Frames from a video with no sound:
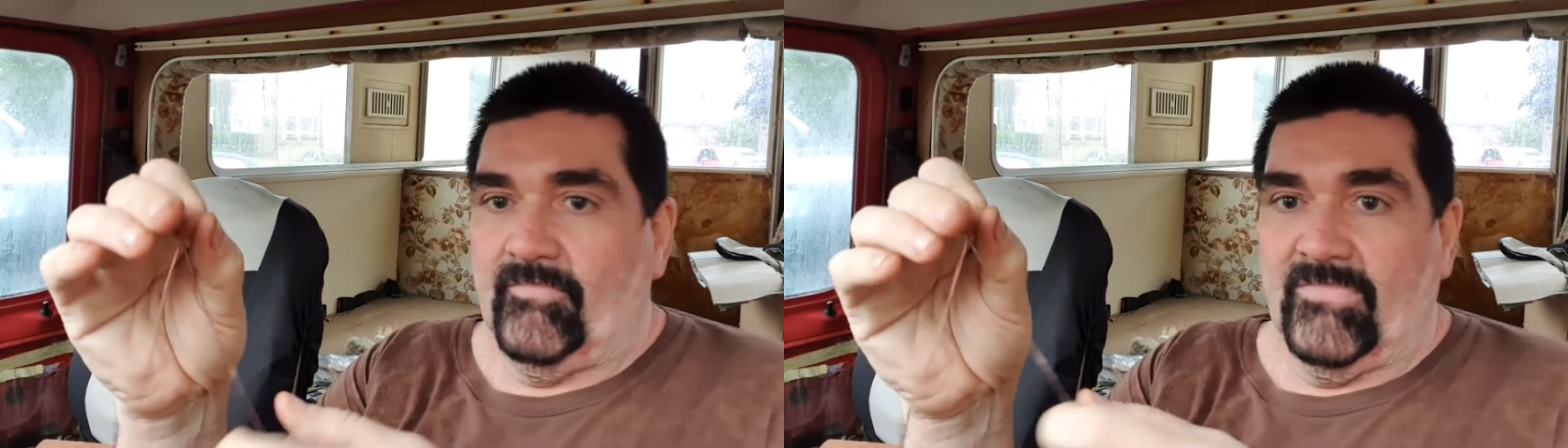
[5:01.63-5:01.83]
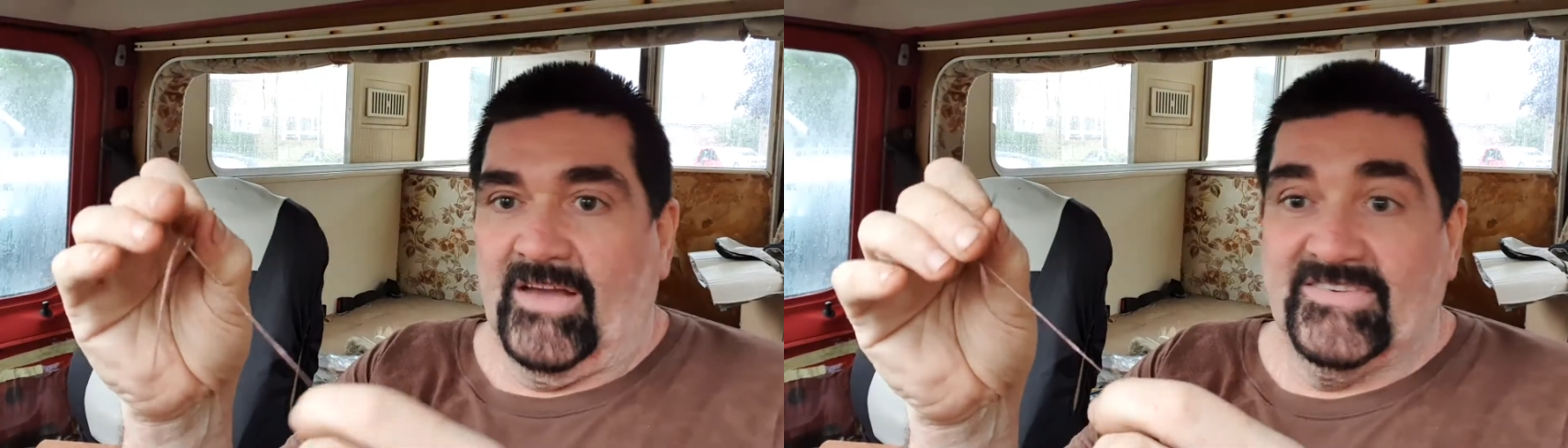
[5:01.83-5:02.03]

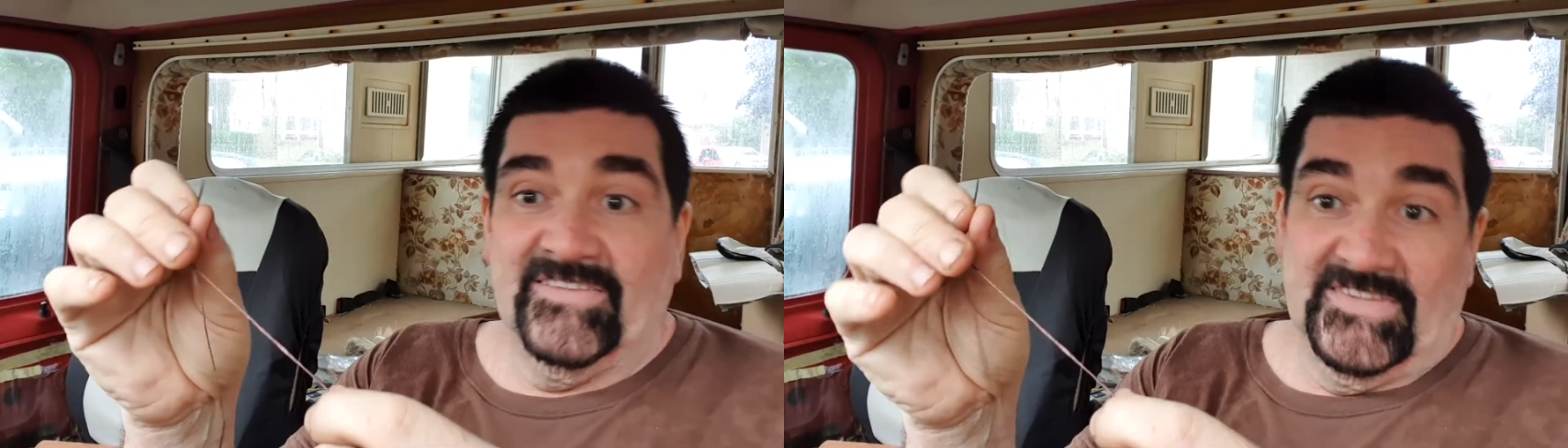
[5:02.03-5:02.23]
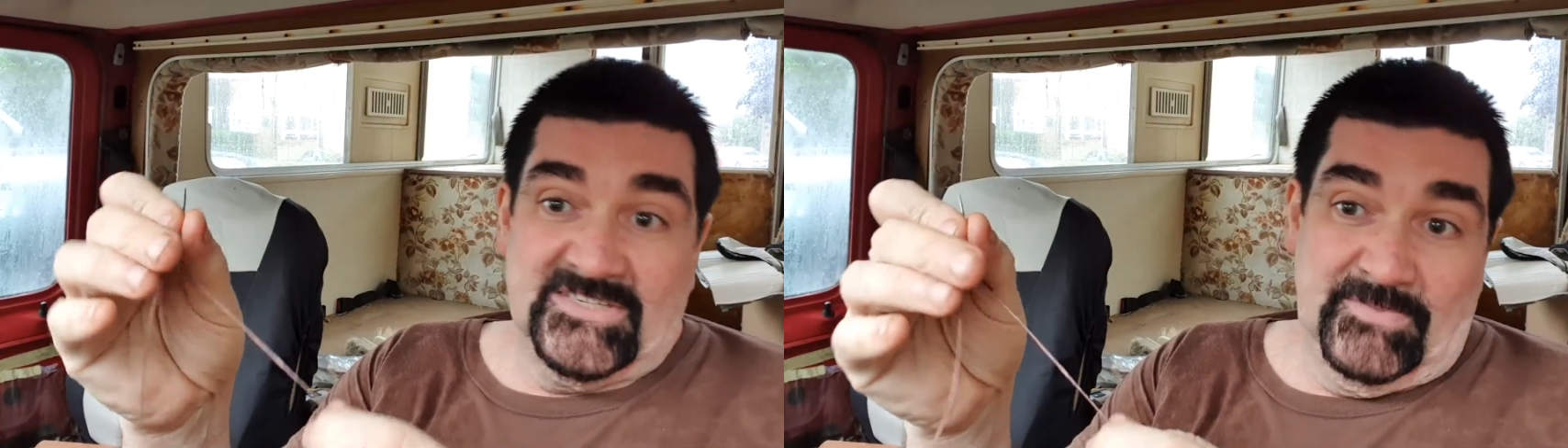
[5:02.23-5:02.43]
I've
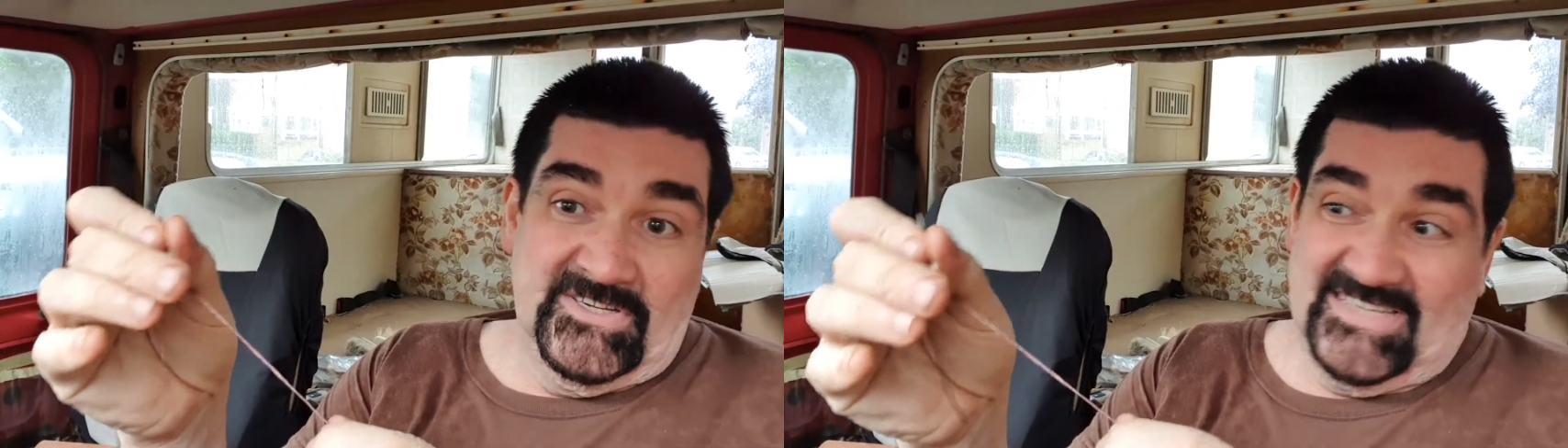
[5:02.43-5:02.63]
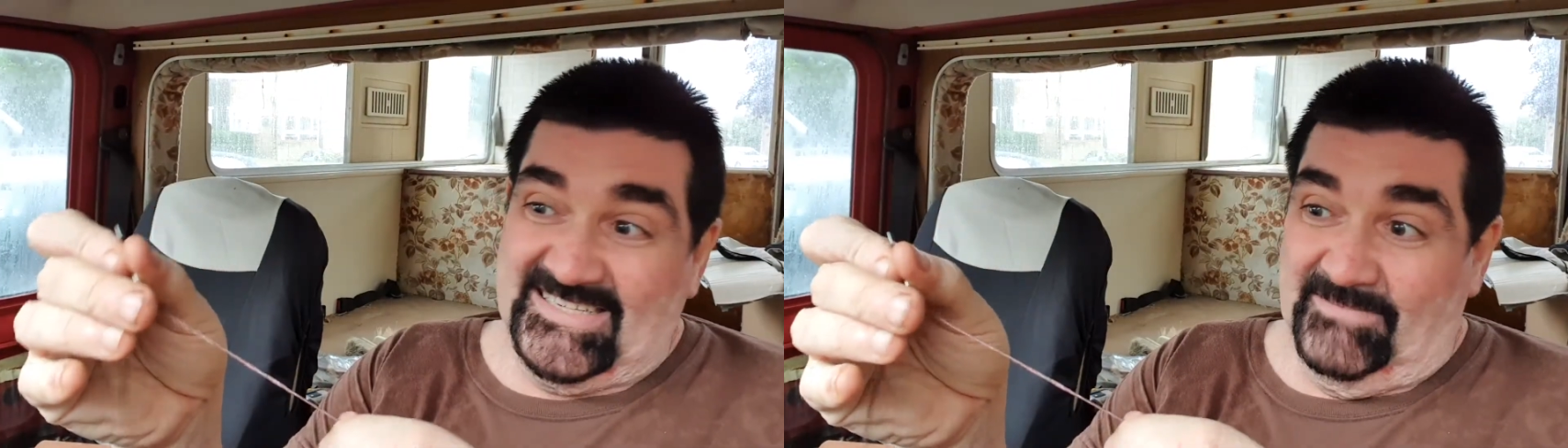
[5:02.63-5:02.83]
done this
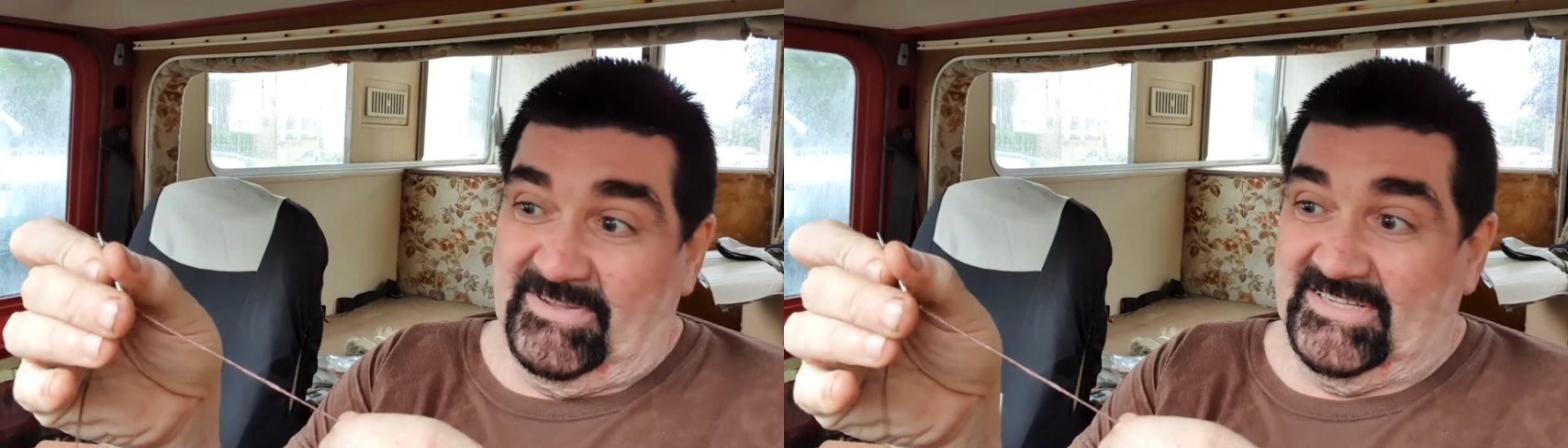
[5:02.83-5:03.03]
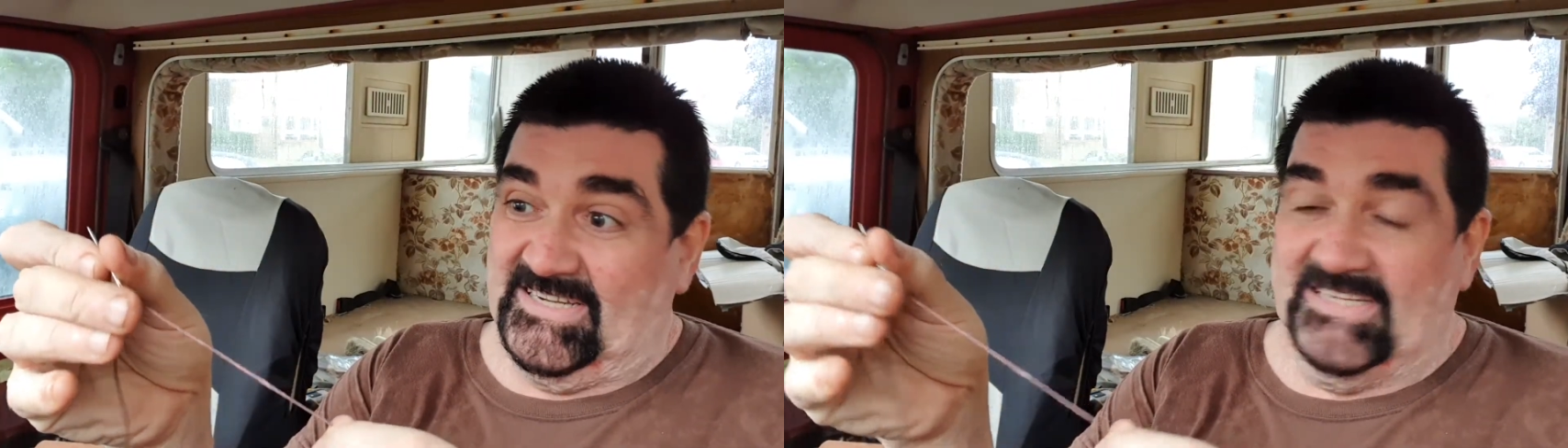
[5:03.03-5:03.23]
because that's the
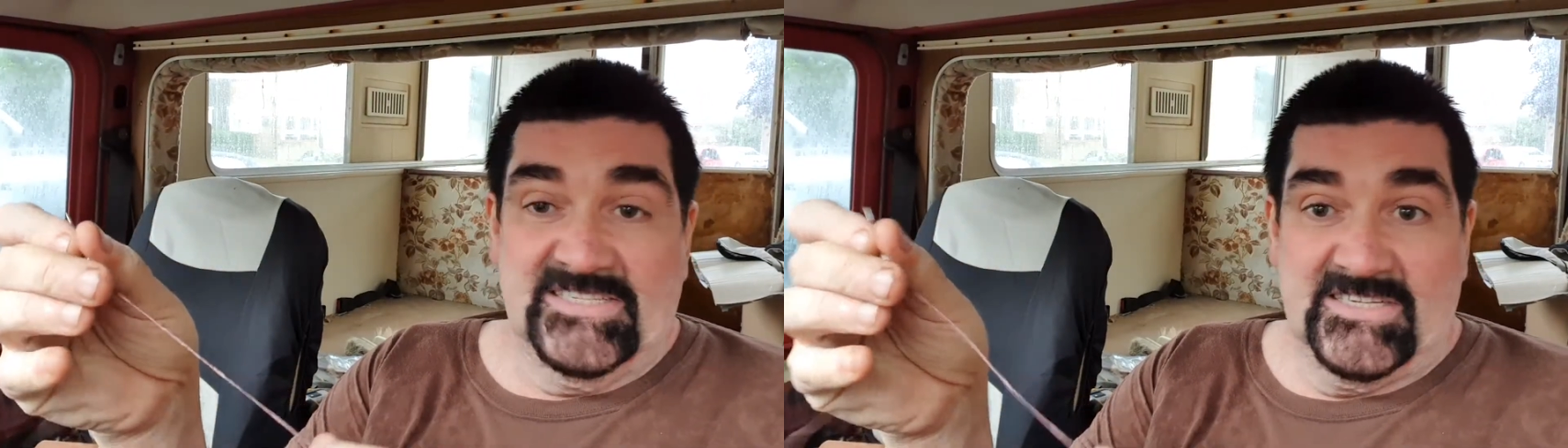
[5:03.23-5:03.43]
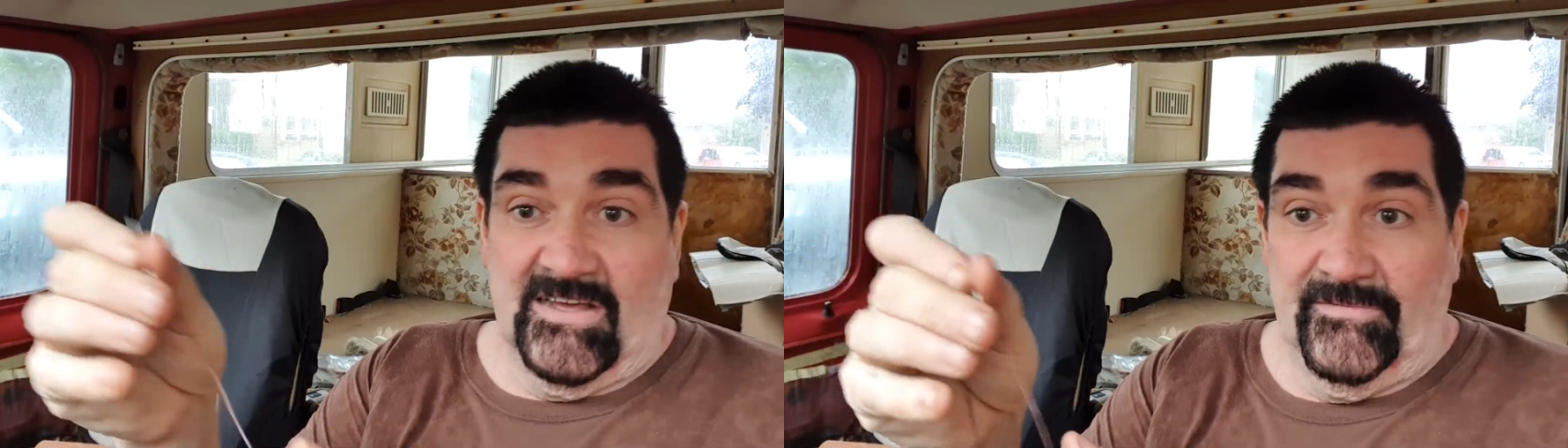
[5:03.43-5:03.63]
bit that takes
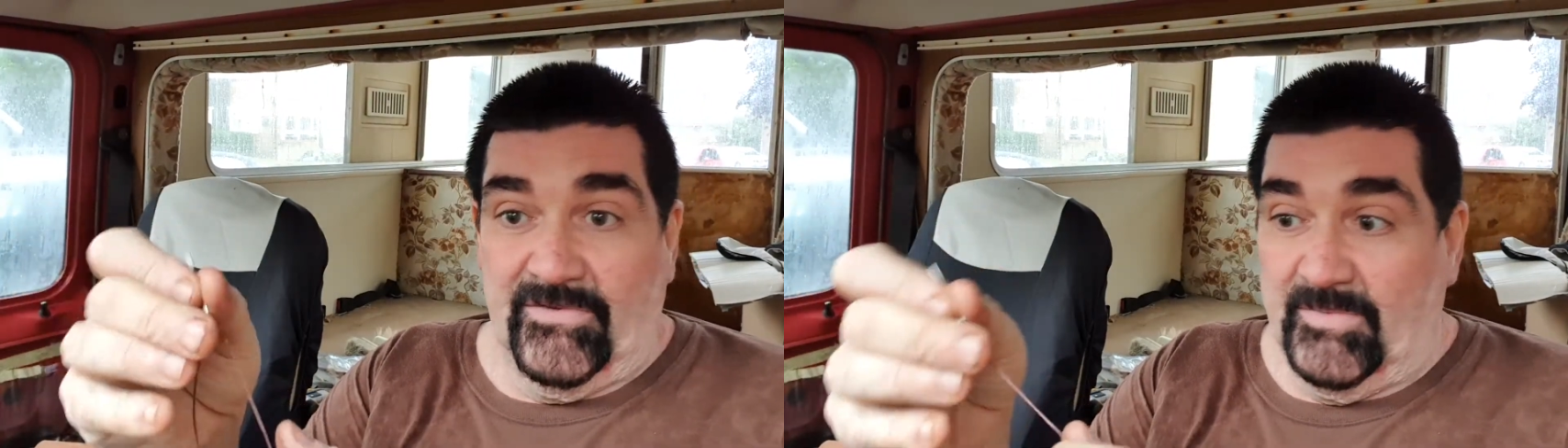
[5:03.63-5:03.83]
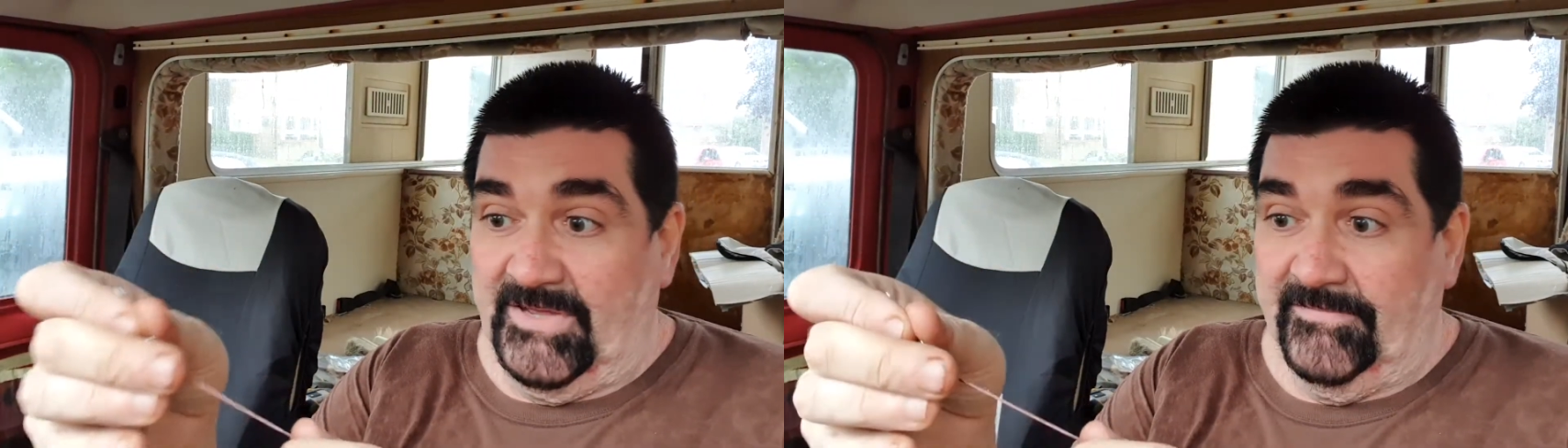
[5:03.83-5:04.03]
the time for me.